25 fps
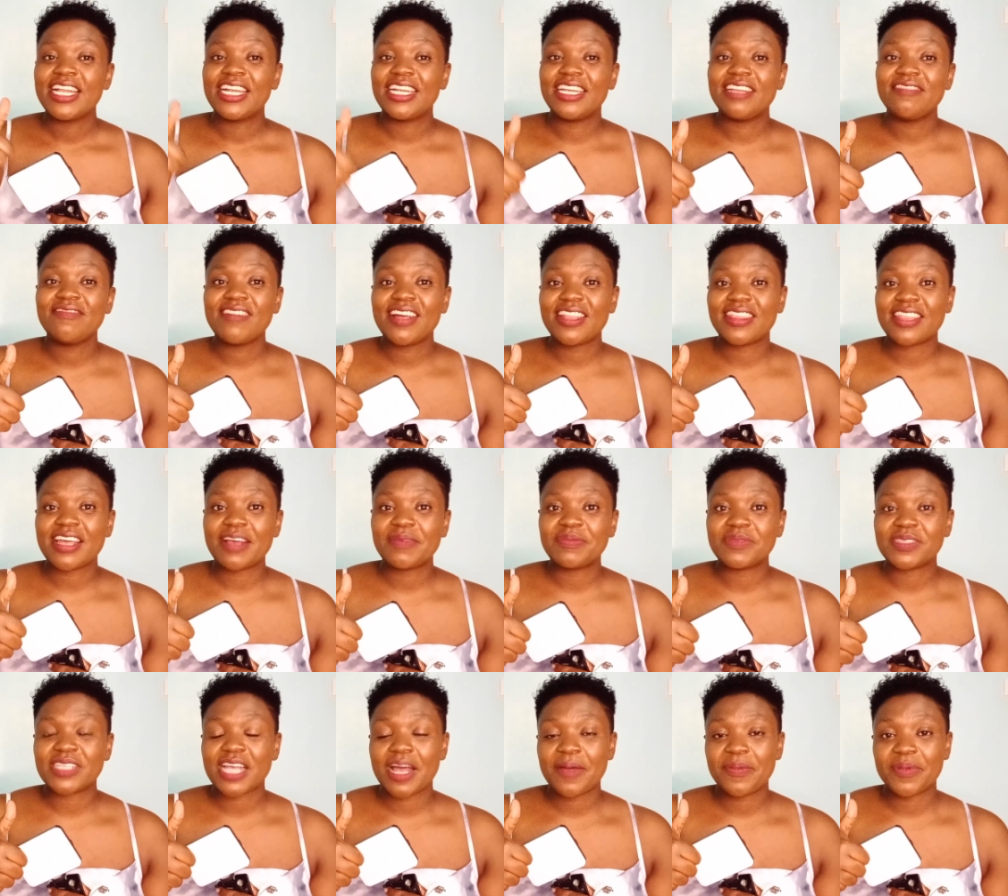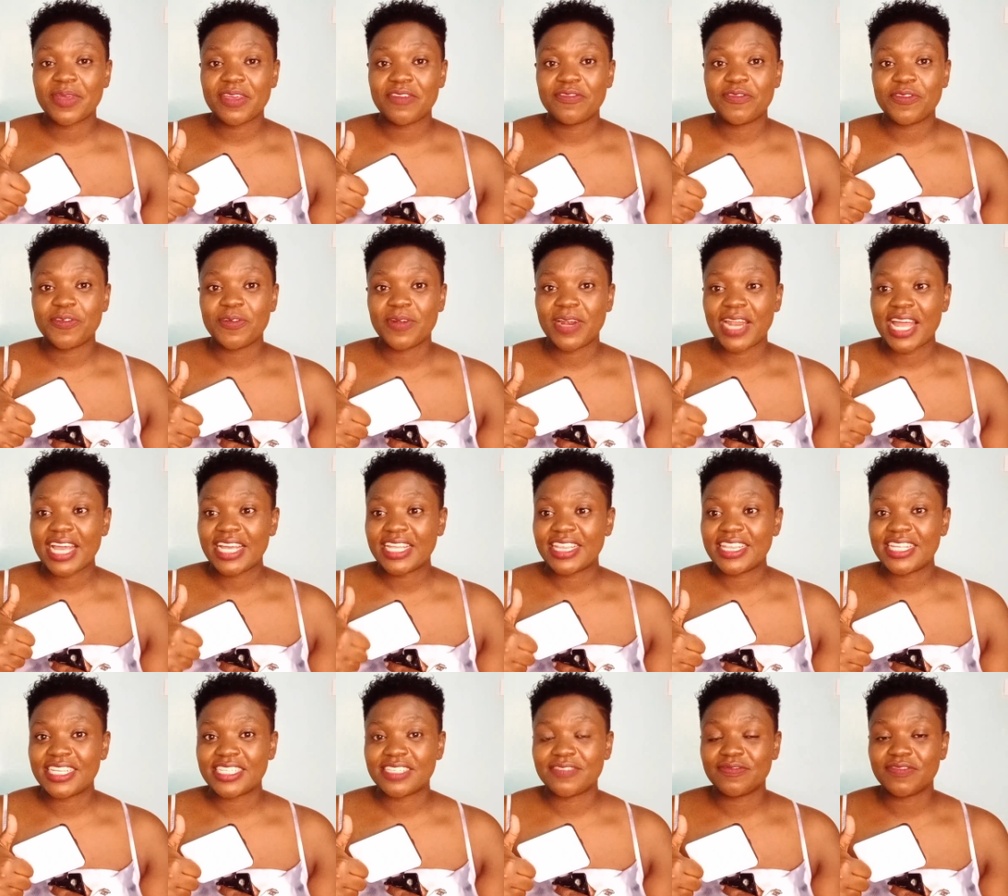leave a thumbs up if you
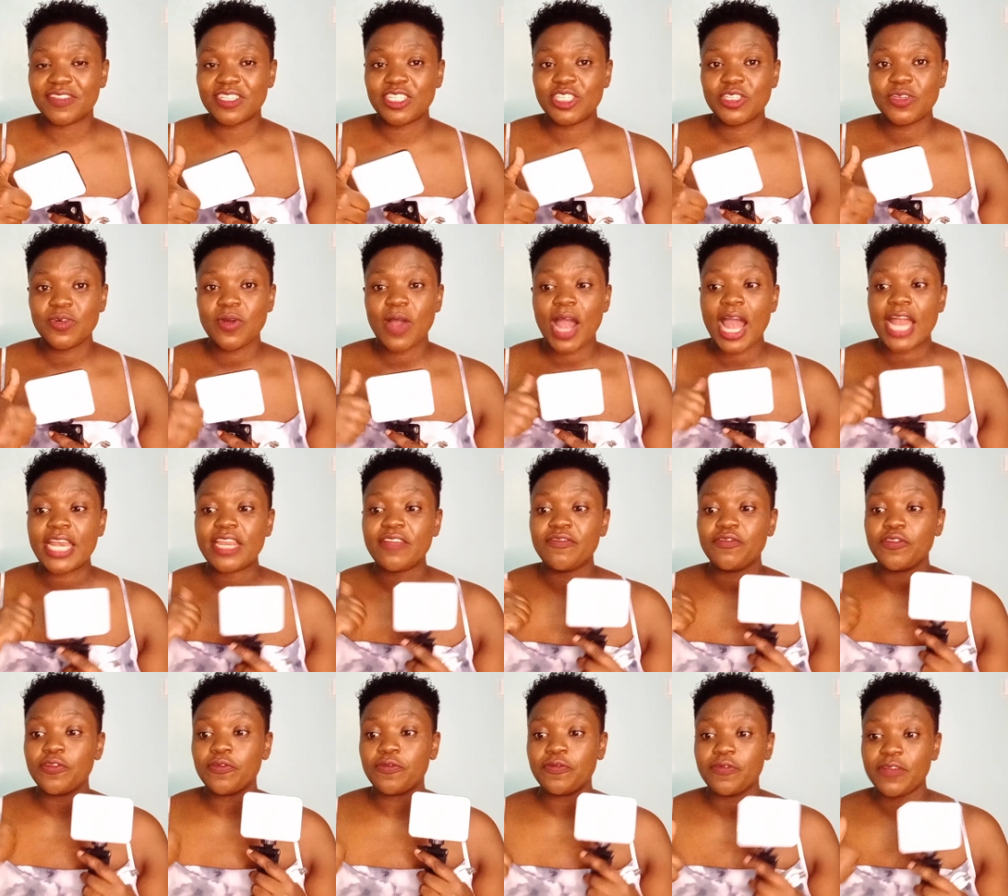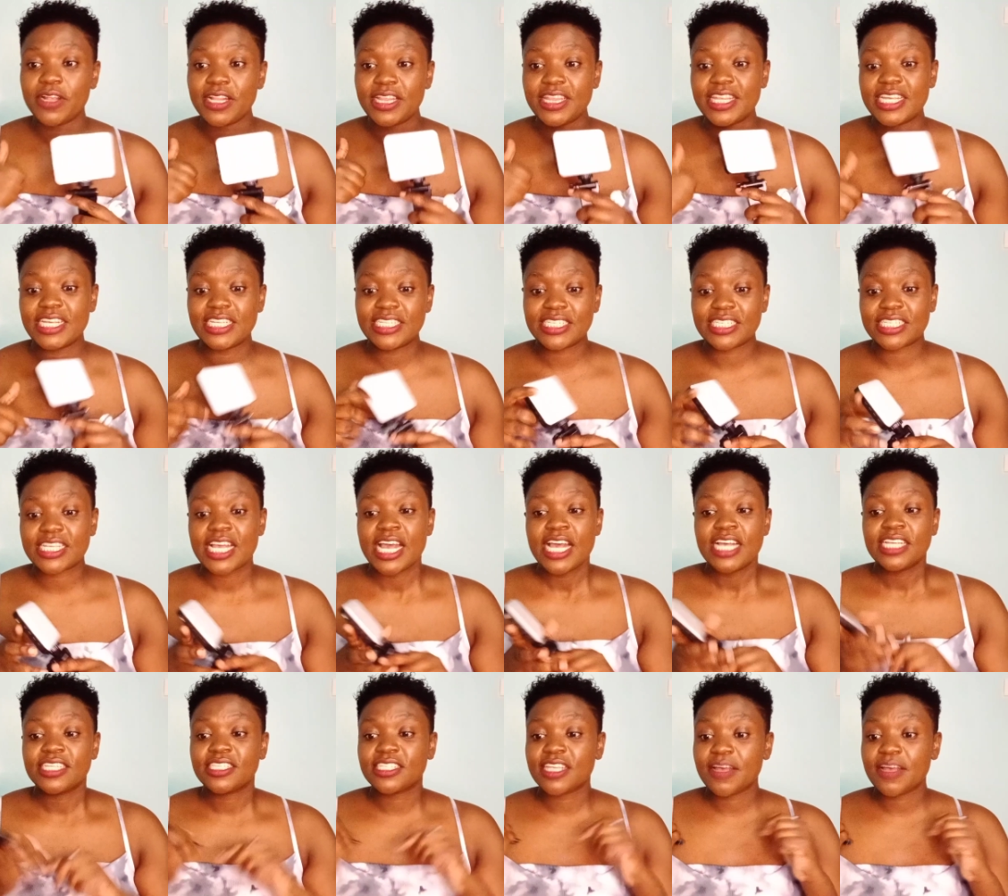like this video and if you feel there is
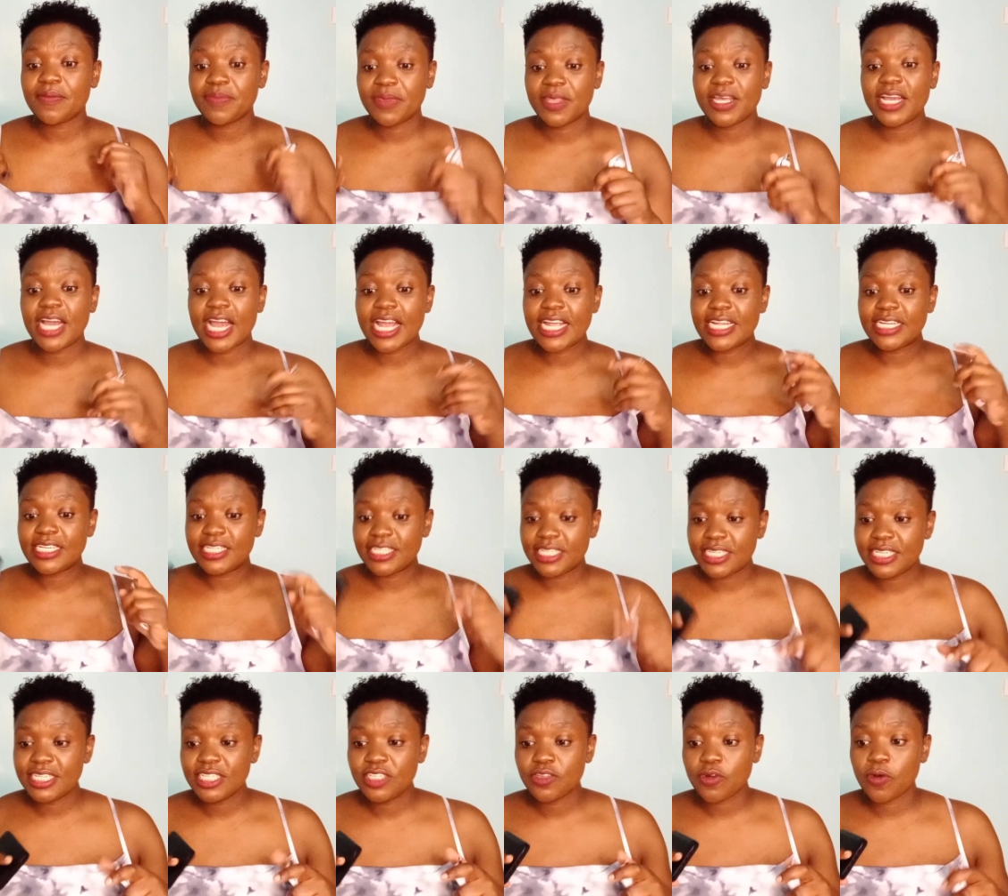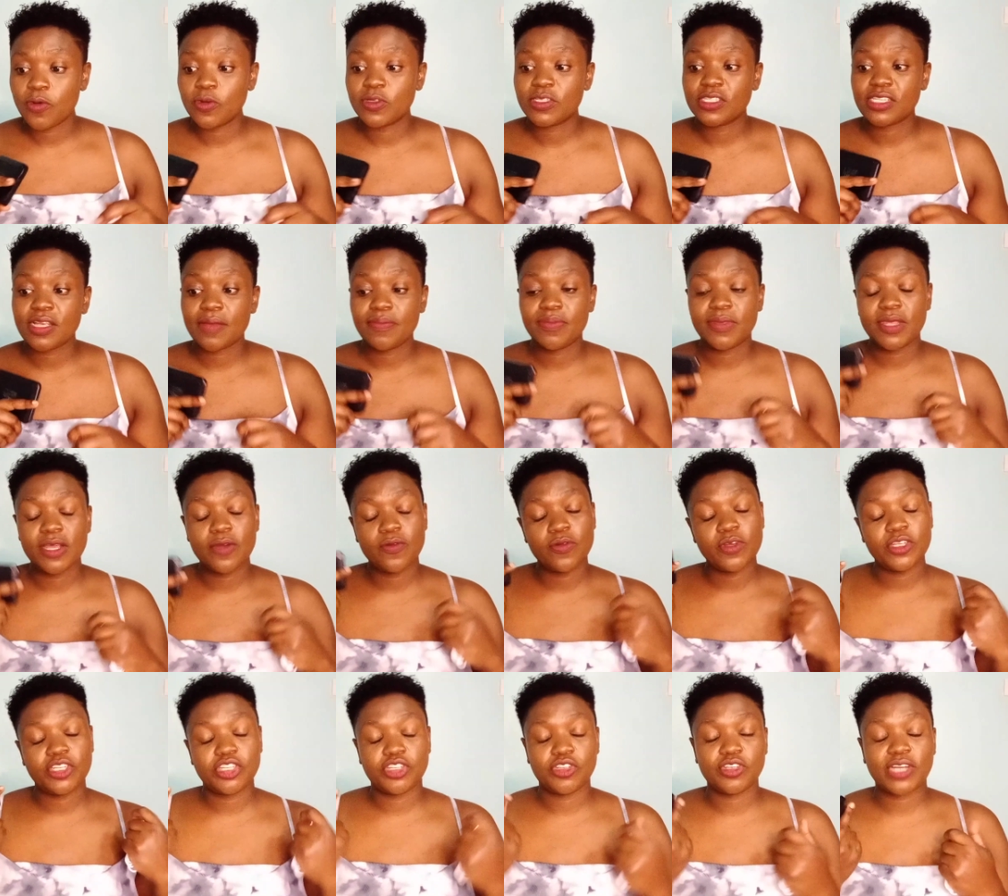something i need or something
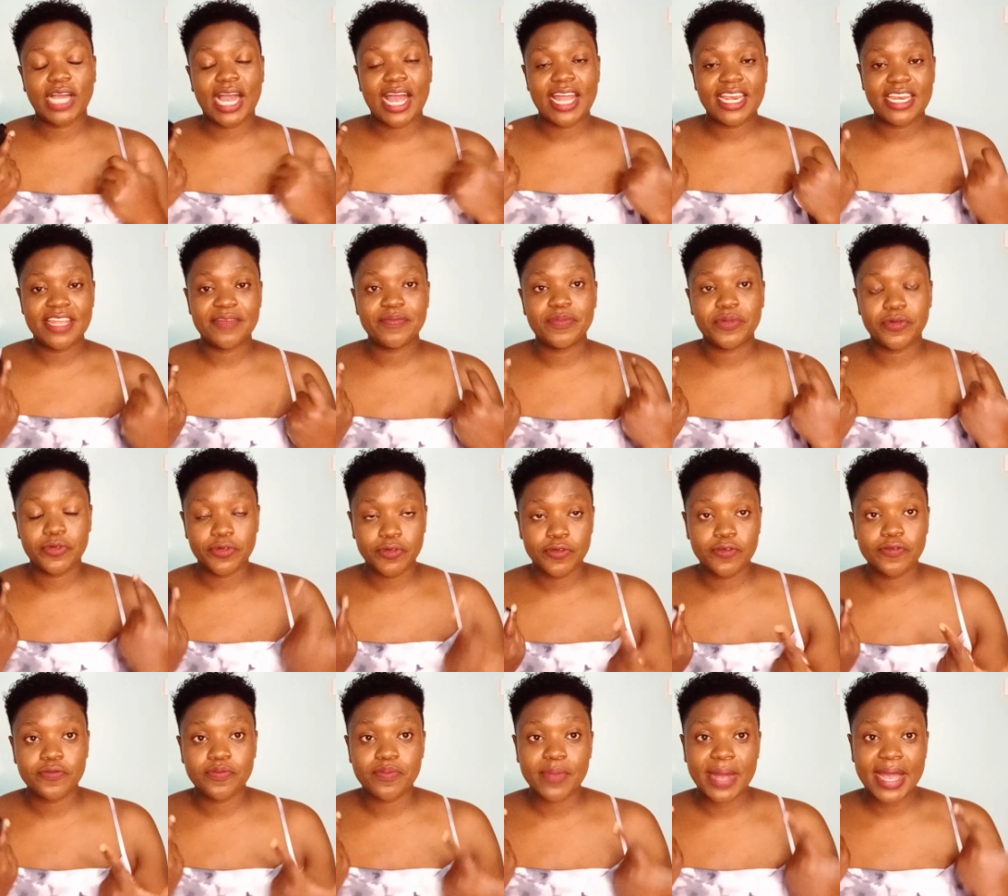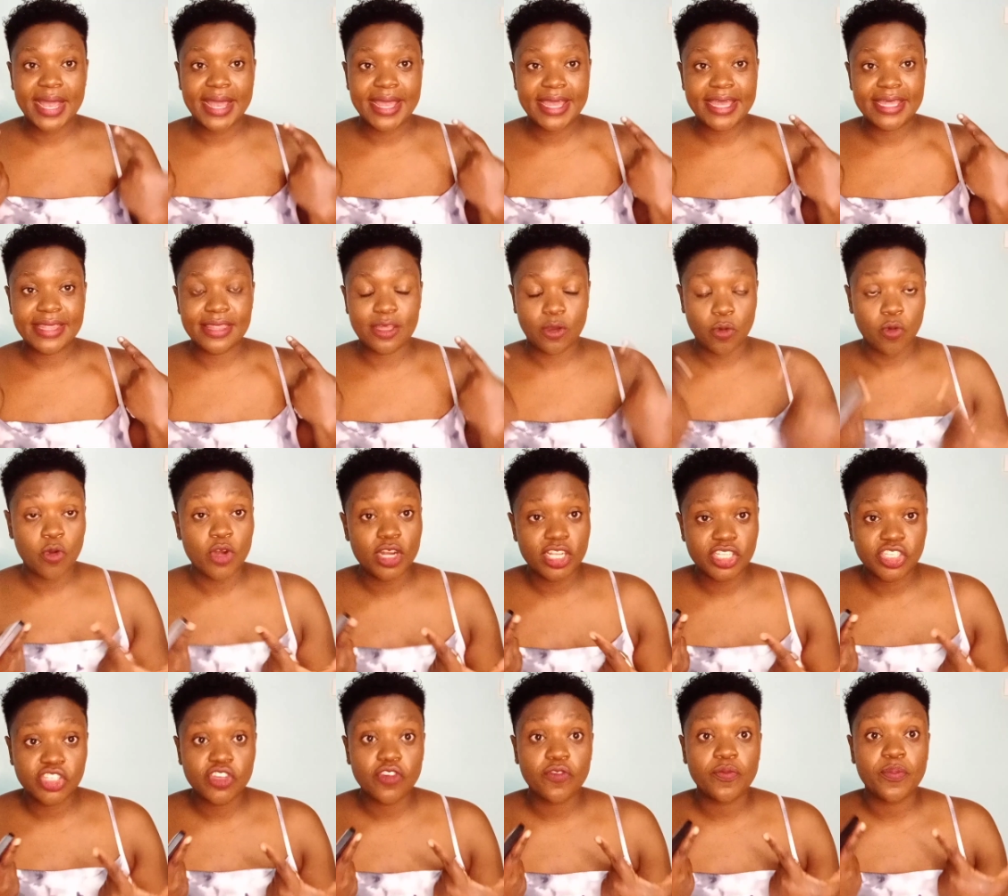which can improve my the
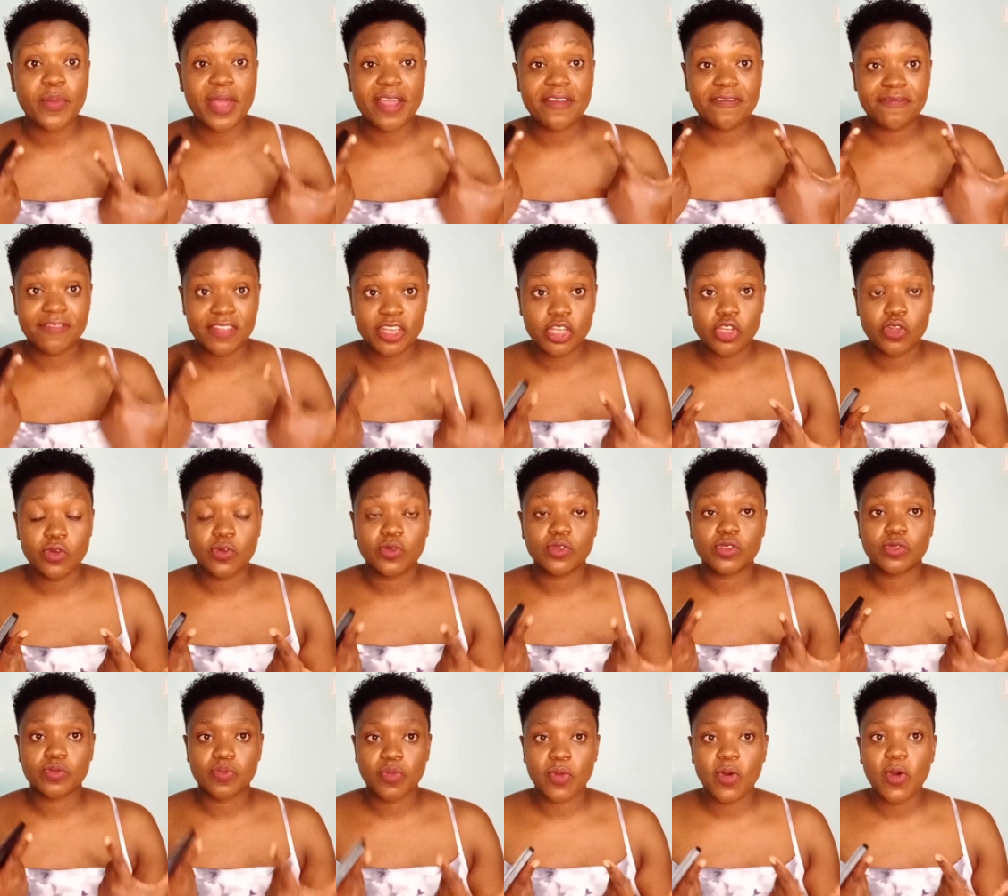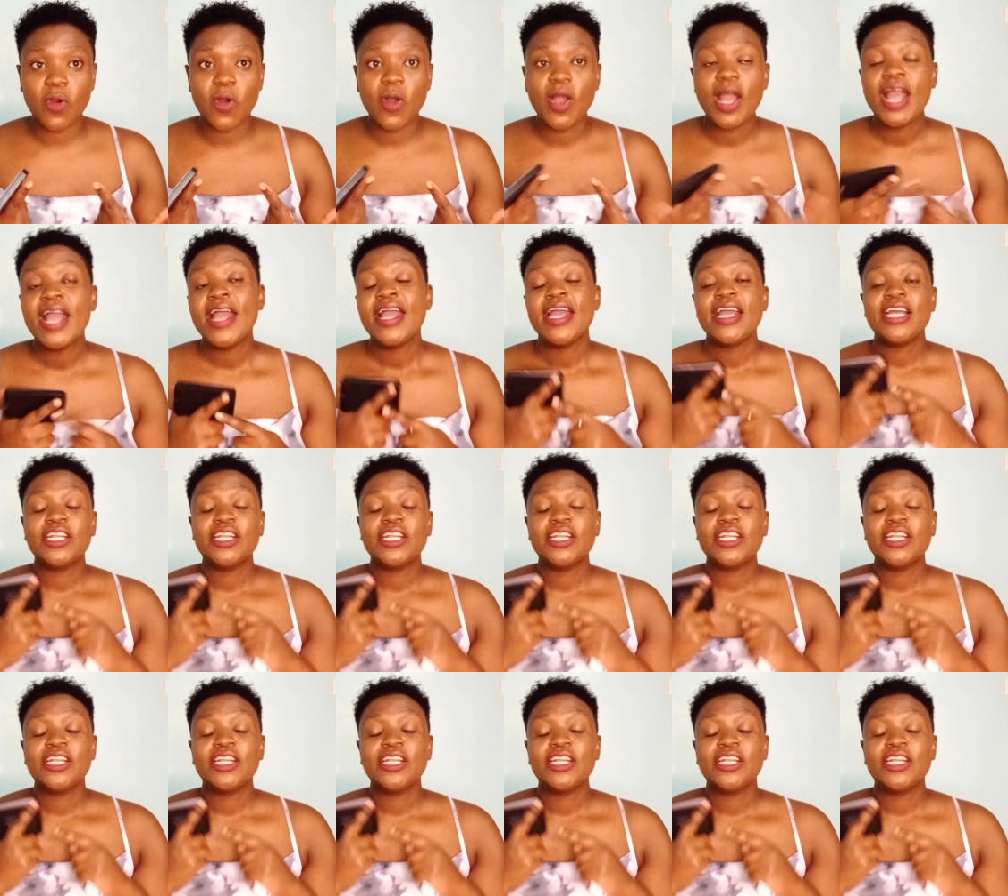quality of my videos more